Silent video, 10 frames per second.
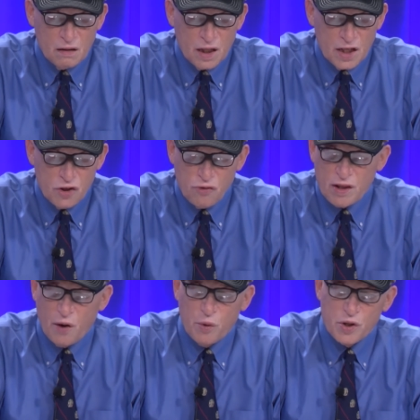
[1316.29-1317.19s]
injury
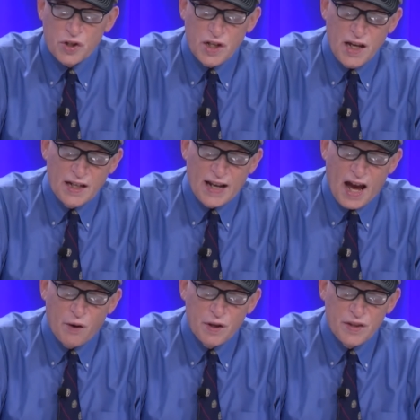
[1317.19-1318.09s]
that we're seeing
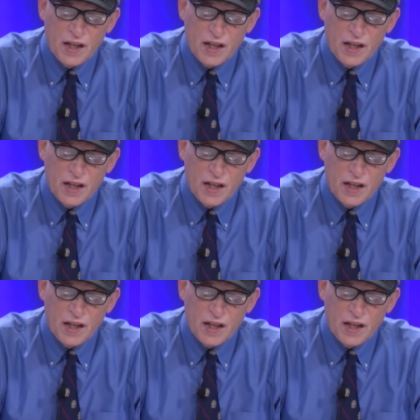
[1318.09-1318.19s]
now in the